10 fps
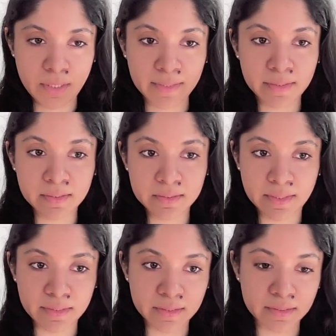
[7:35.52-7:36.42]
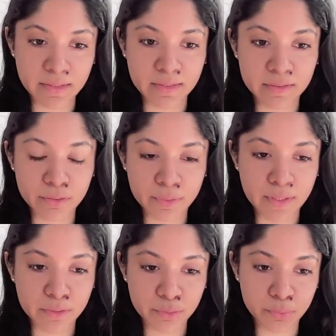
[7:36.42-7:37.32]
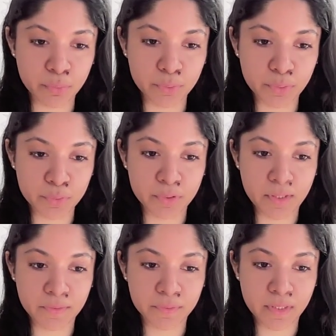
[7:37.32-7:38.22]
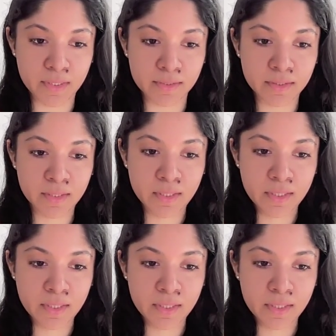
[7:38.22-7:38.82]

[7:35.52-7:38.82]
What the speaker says: And then the second thing is you can show yourself that